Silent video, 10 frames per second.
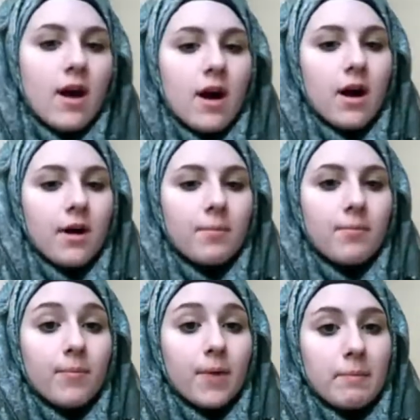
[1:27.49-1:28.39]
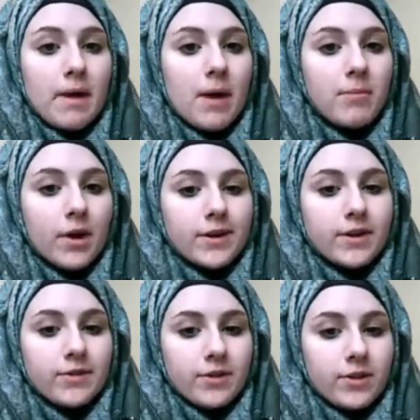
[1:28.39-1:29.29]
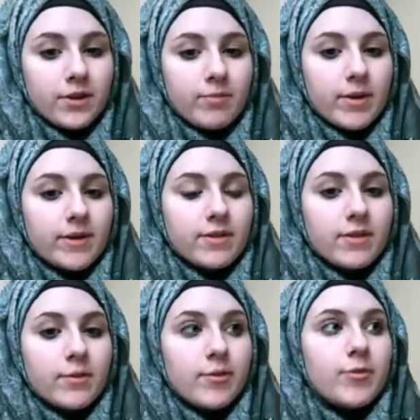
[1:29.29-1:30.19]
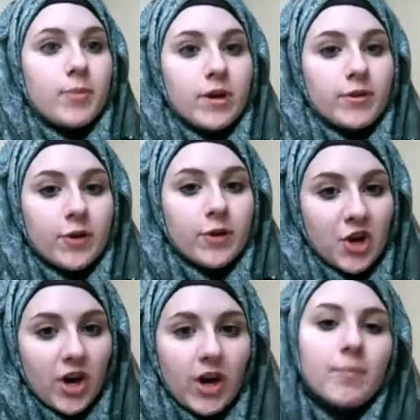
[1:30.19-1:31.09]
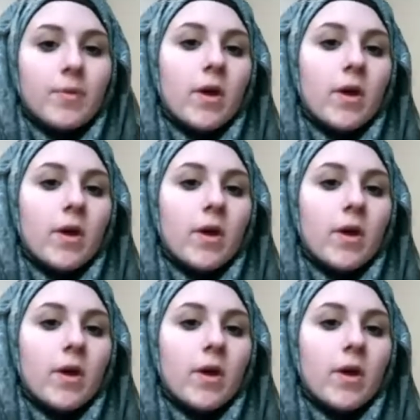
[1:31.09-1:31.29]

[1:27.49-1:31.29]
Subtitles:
My mom wanted us to learn because it was part of her.